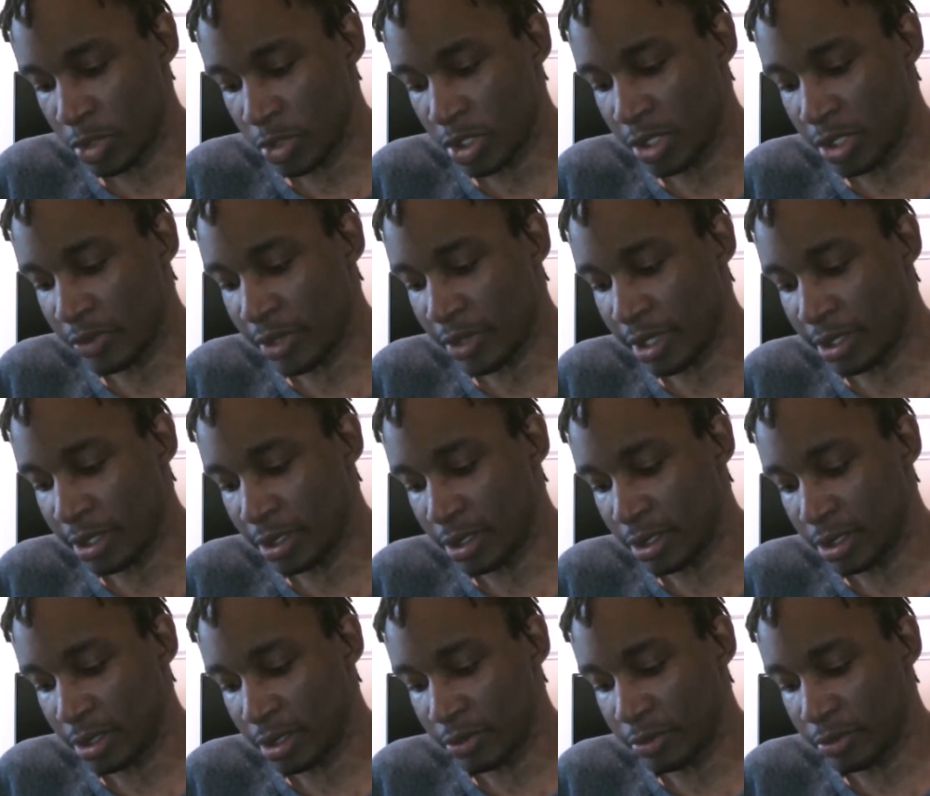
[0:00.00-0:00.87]
If I can
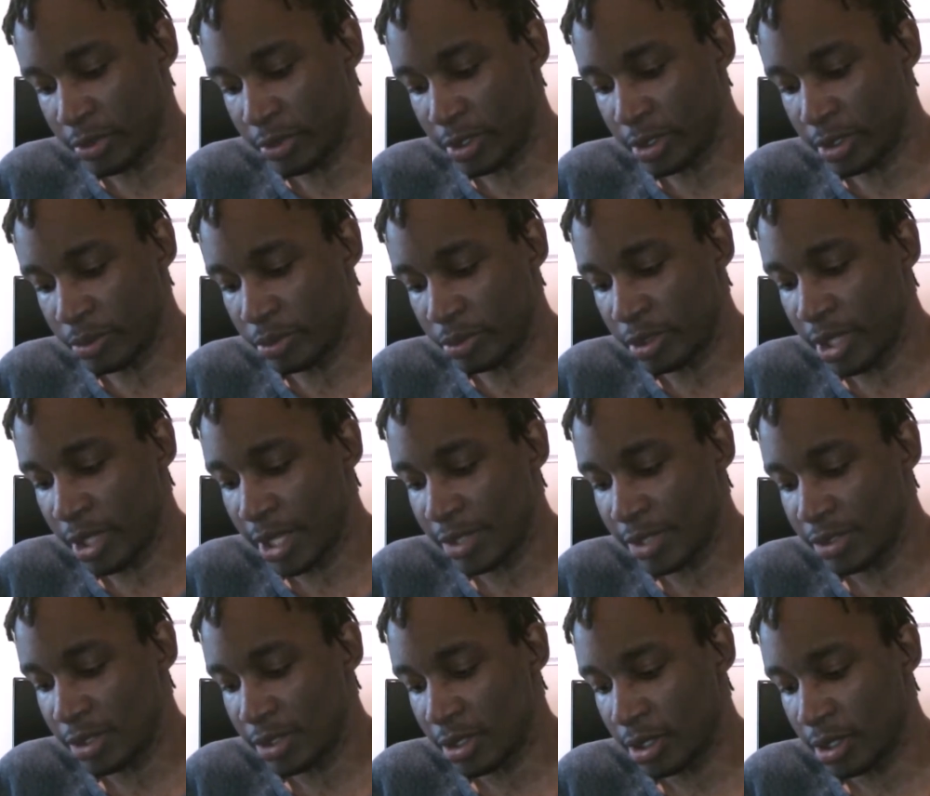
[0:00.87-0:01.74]
get the freaking
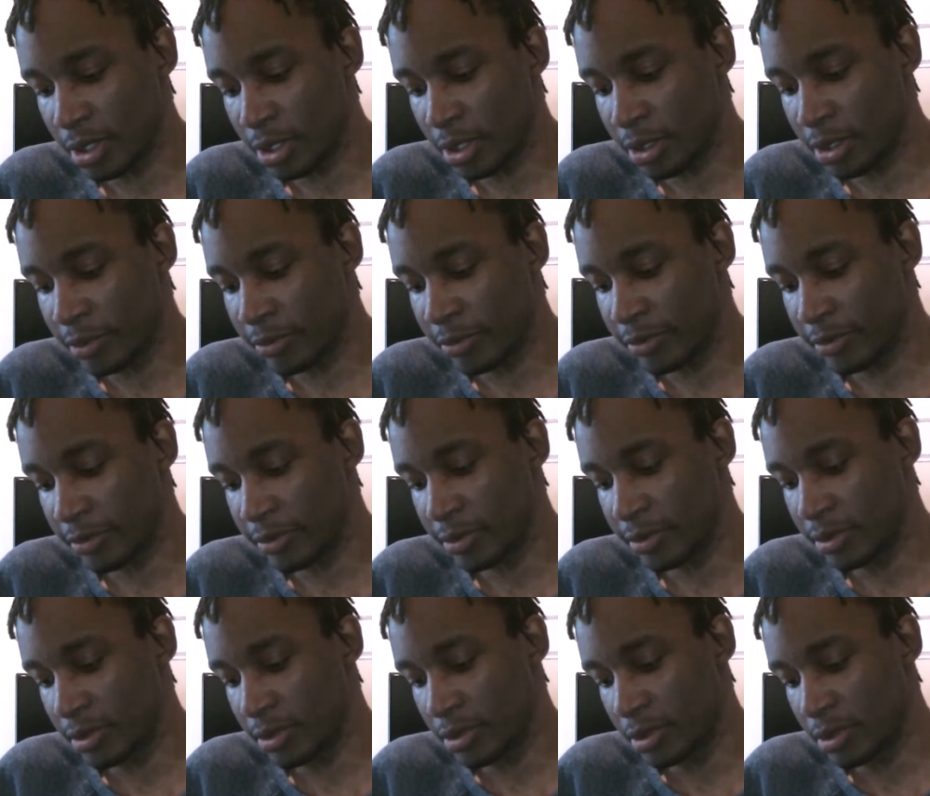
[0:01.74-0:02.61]
plastic off.
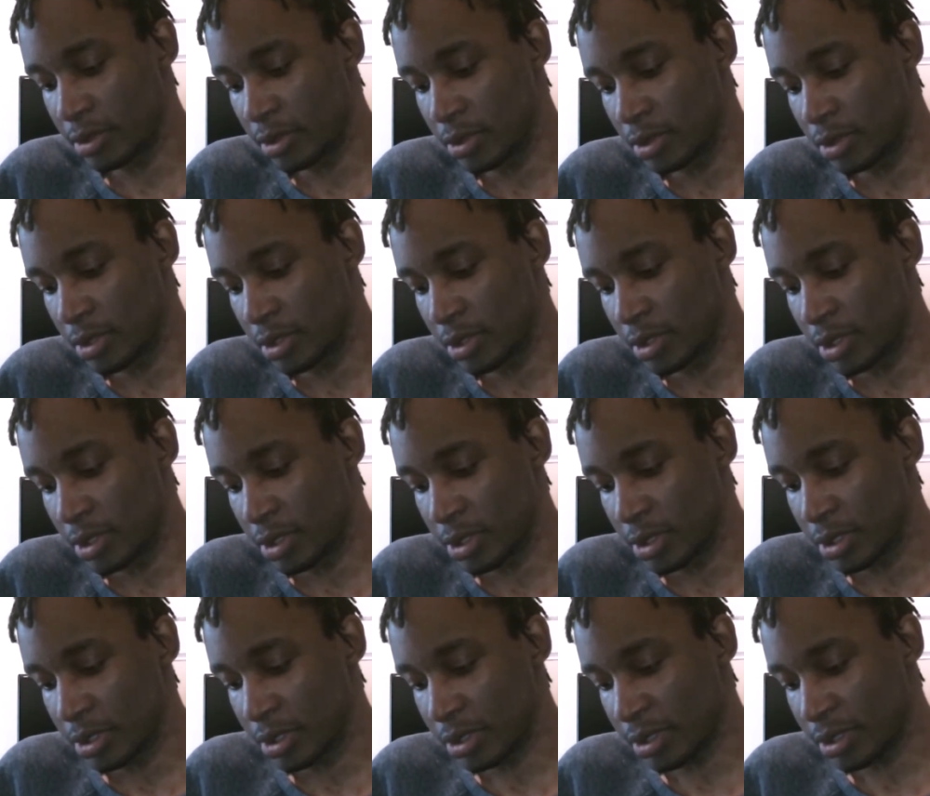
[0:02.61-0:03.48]

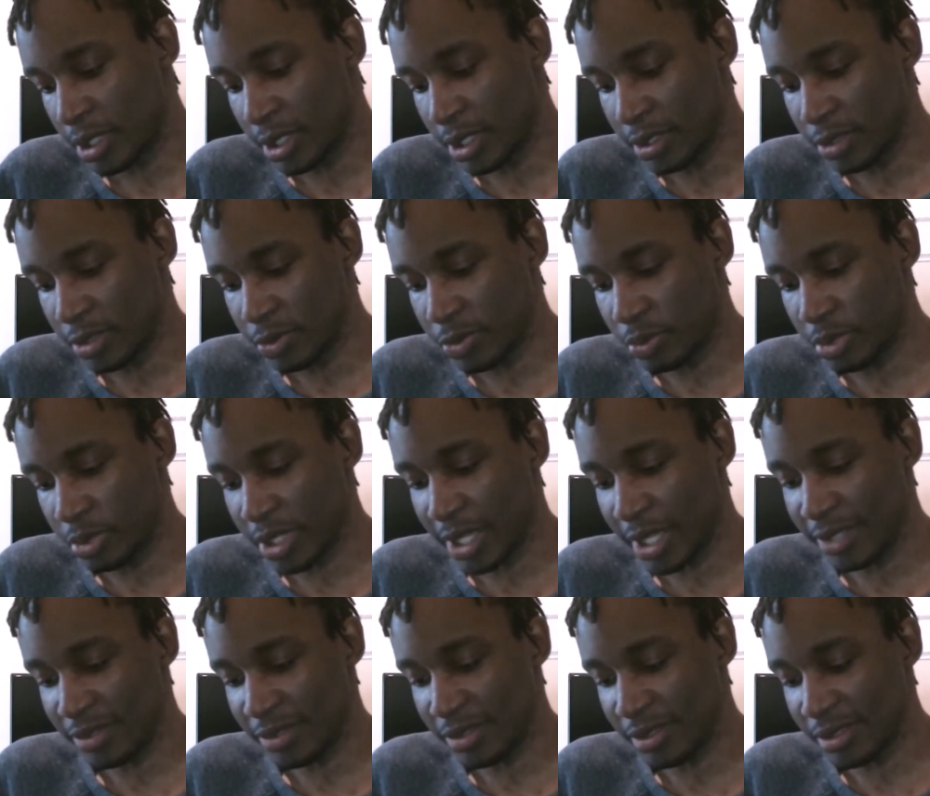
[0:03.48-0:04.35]
Dang, this
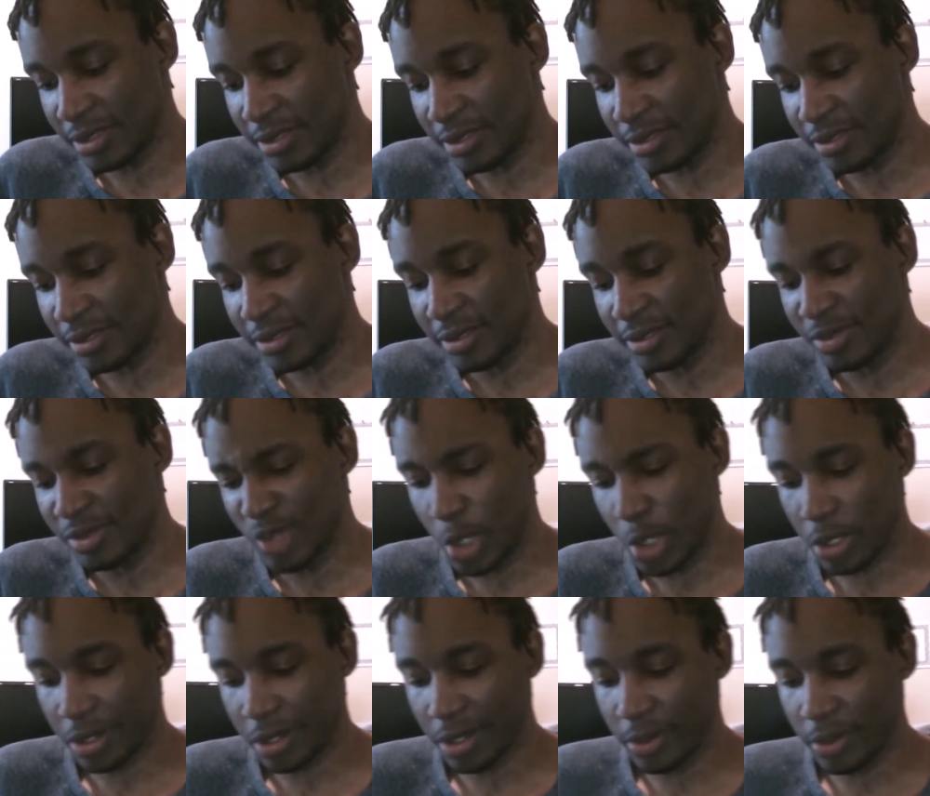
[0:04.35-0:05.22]
plastic is...
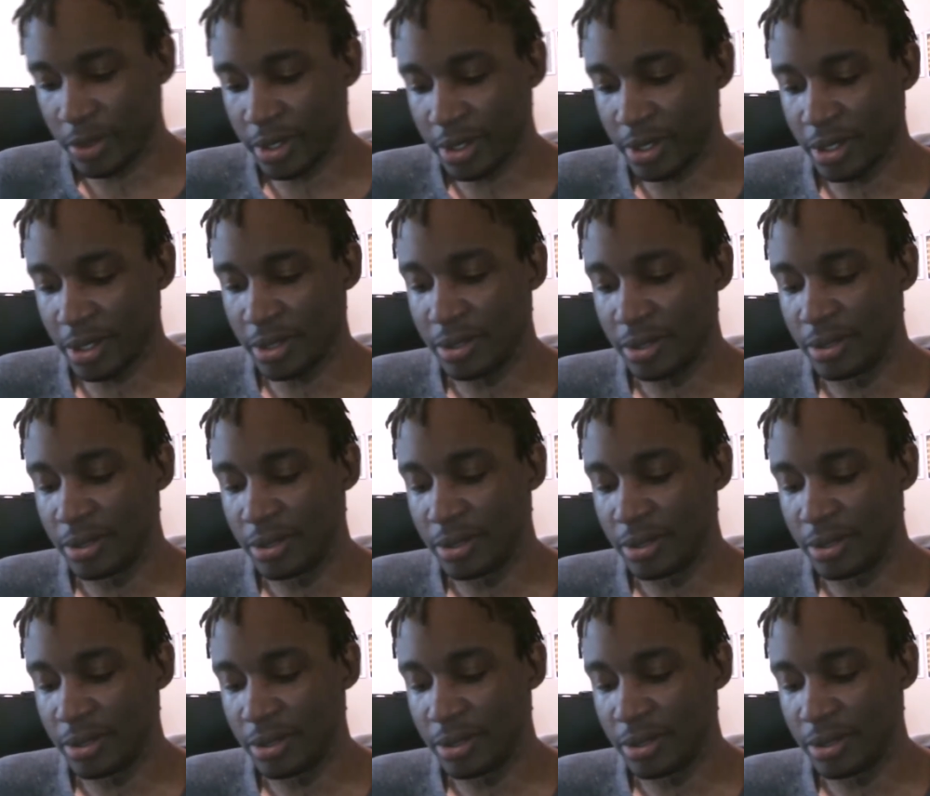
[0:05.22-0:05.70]
Okay, there we go.